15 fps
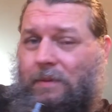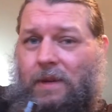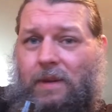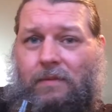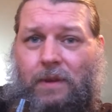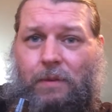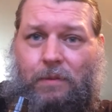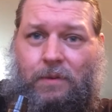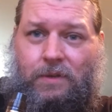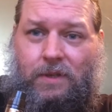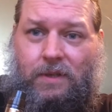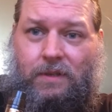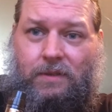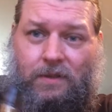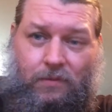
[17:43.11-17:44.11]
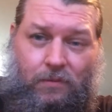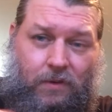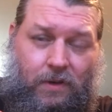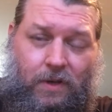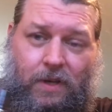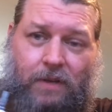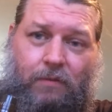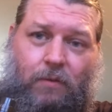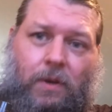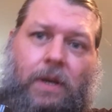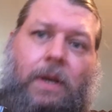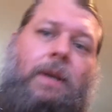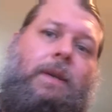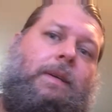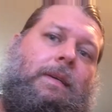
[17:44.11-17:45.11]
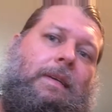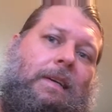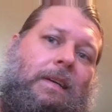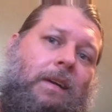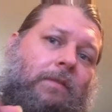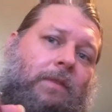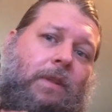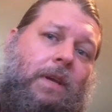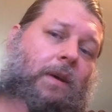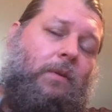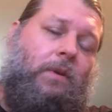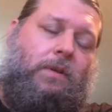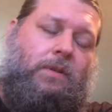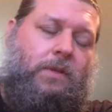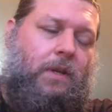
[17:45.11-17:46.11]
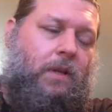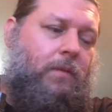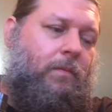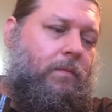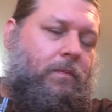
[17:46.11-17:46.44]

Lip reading: Vapors things that we're gonna give away, and after that we're gonna sell them.